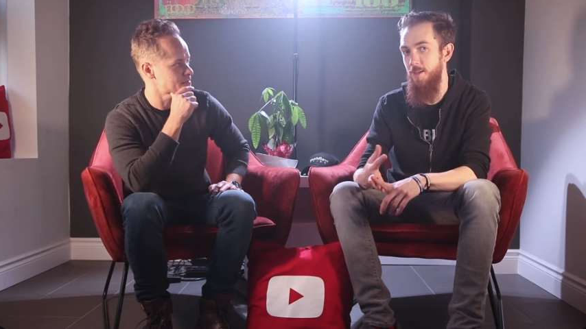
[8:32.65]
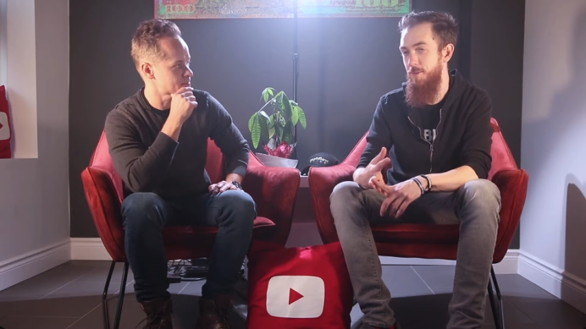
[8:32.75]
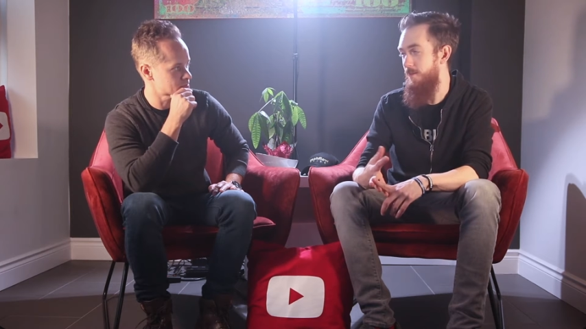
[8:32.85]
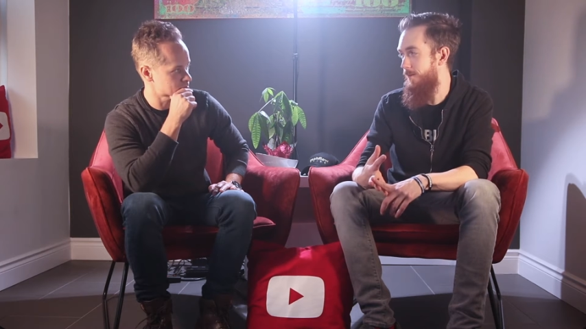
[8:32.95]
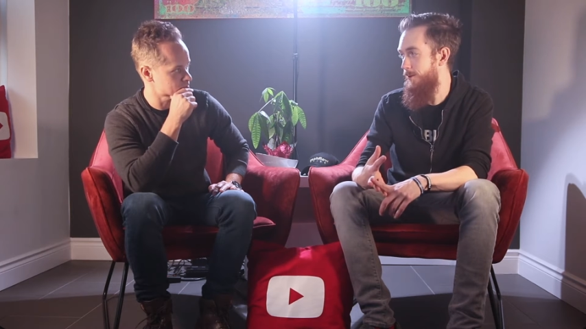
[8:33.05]

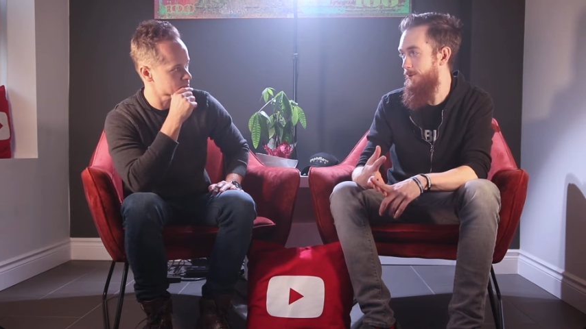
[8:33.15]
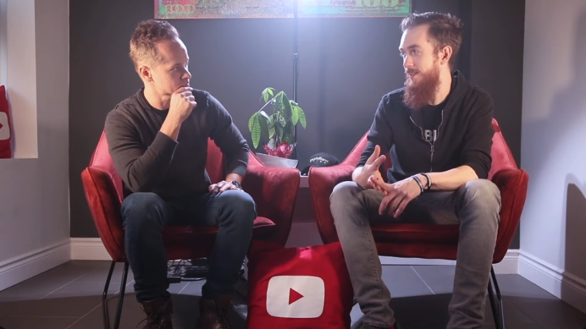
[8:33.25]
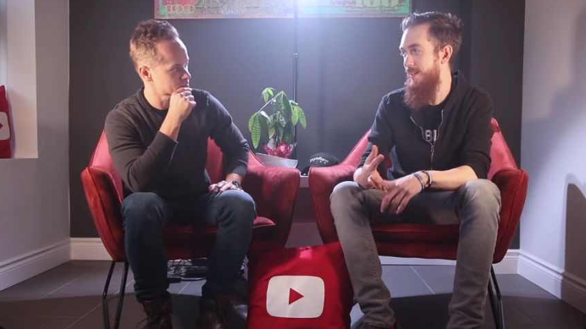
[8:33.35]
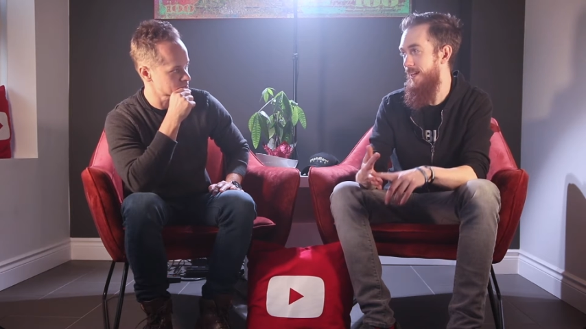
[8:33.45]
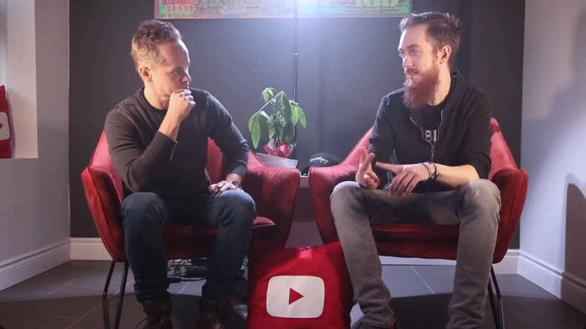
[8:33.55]
Speaker 1: up the phone
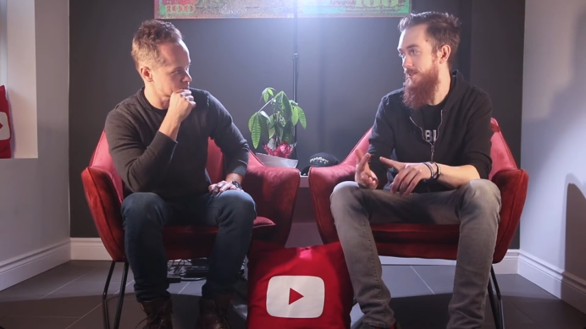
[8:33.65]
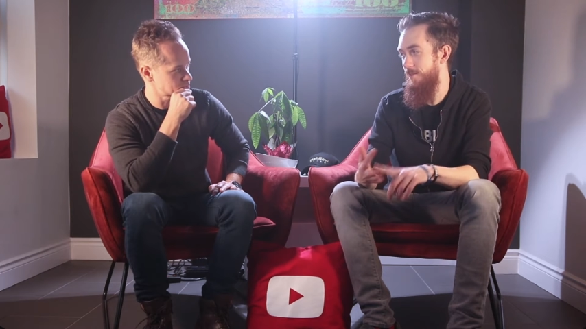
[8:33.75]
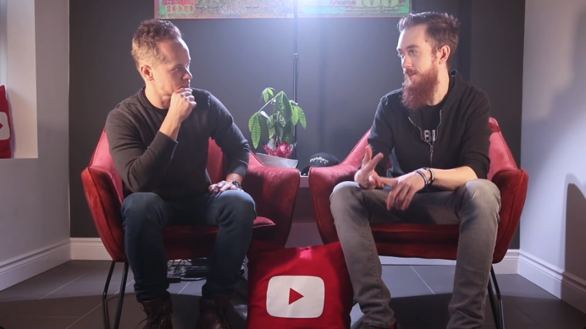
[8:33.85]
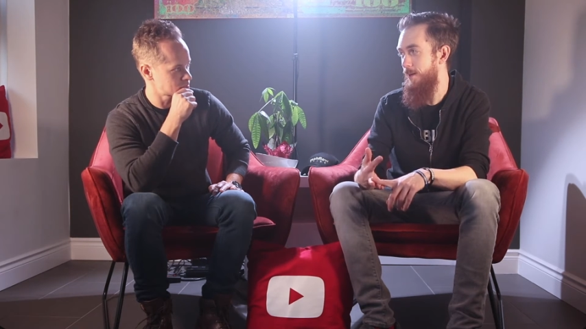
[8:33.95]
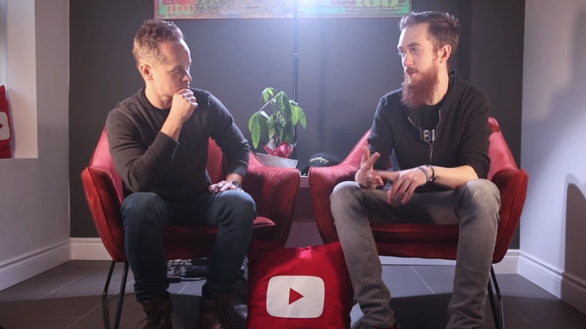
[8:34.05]
and asked
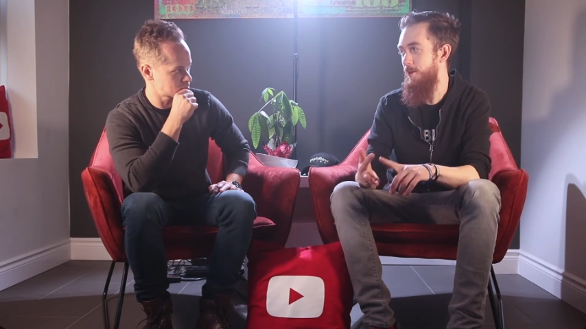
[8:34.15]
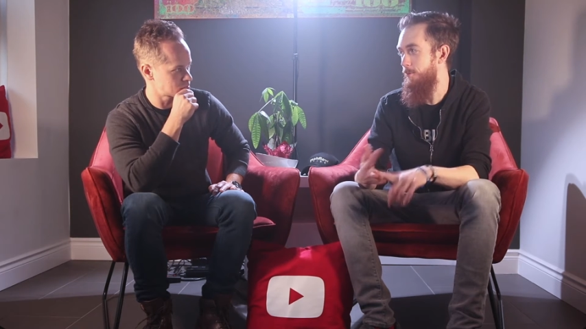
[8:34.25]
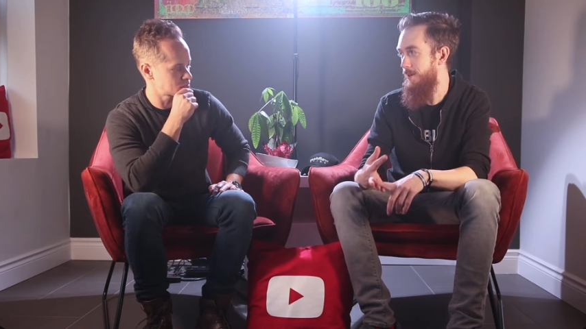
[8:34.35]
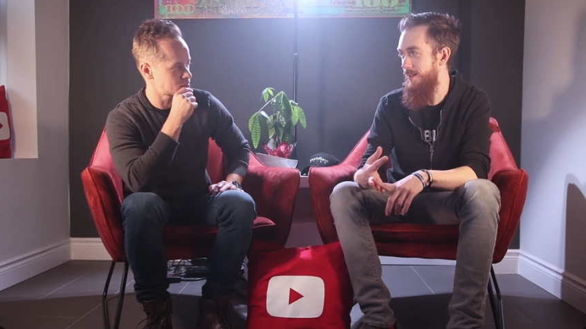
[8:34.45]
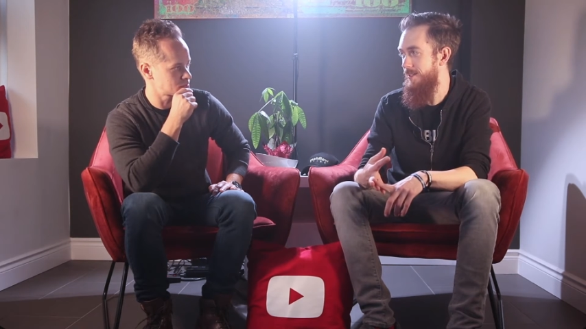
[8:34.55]
their family or
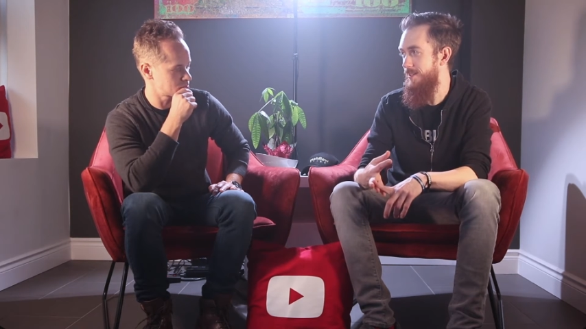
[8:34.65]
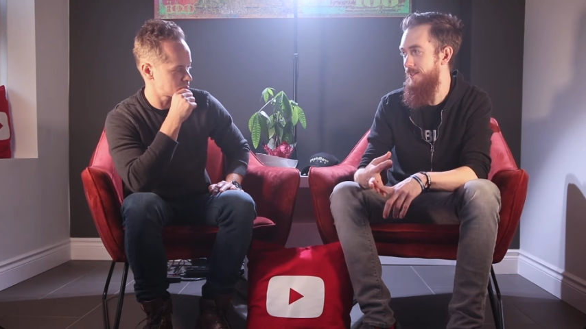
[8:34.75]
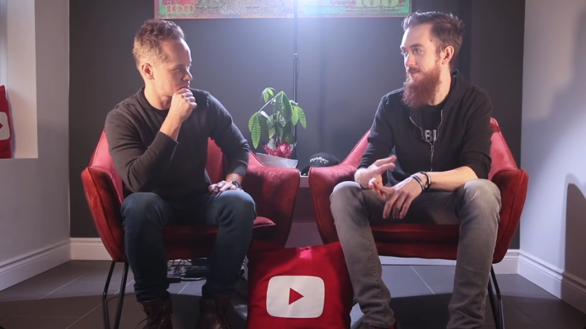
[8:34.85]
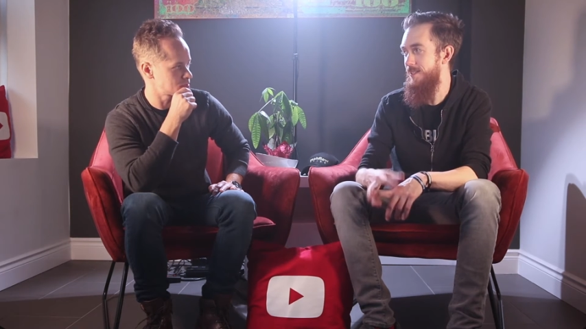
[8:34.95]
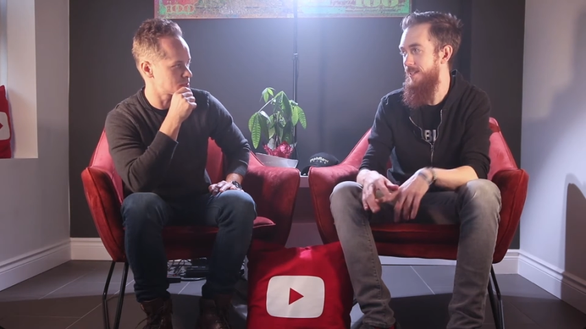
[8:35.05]

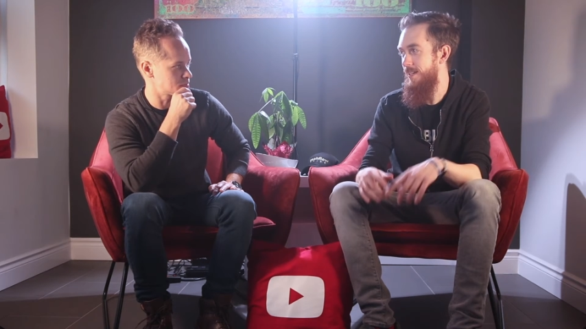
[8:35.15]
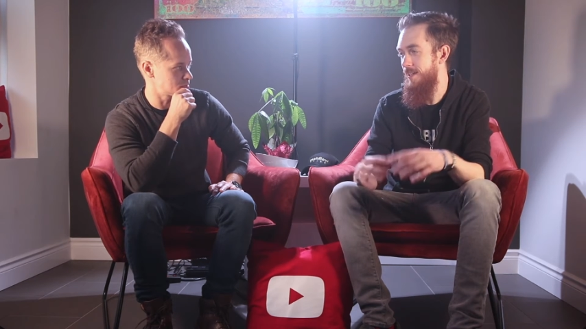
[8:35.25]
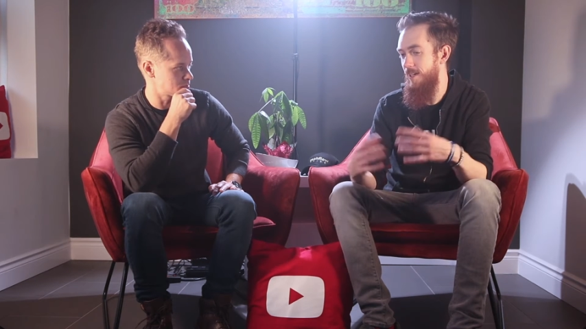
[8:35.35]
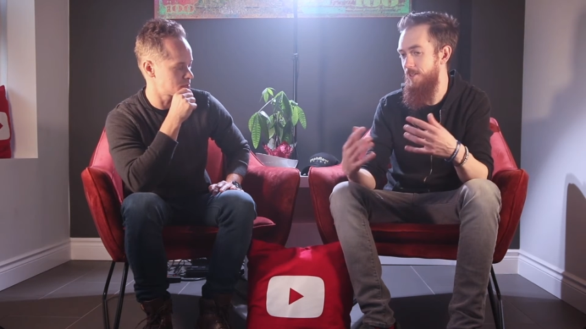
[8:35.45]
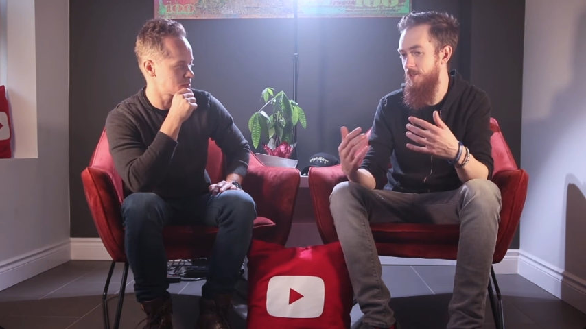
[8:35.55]
relatives.
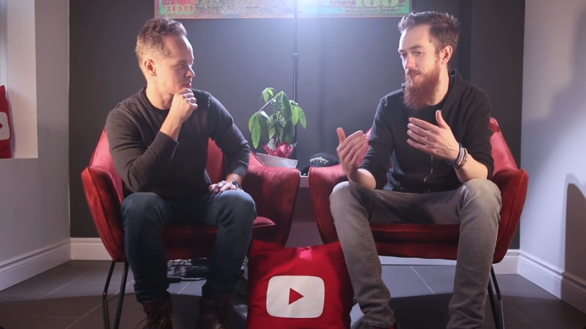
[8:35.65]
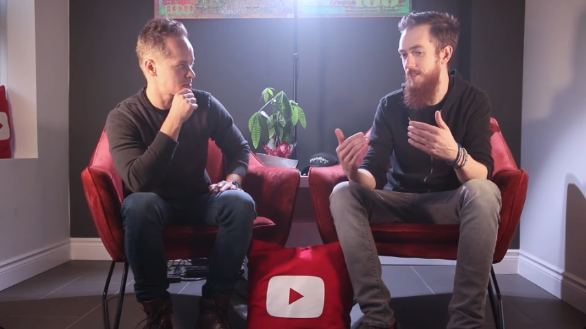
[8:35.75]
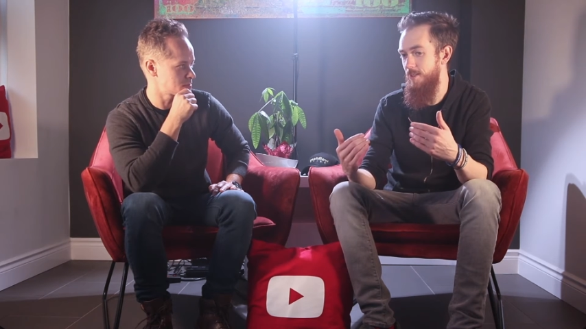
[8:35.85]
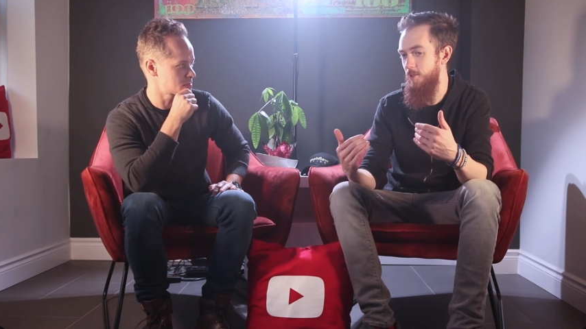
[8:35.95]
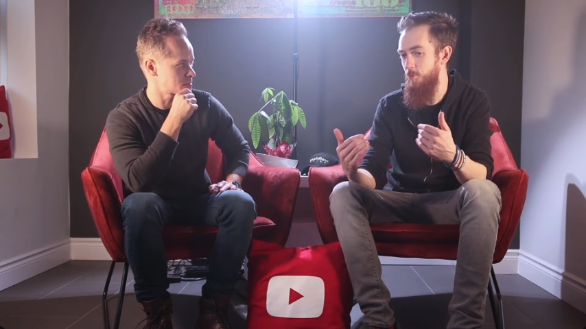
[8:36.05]

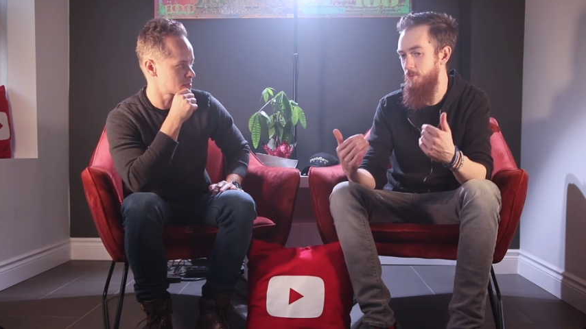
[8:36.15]
Mm-hmm. There's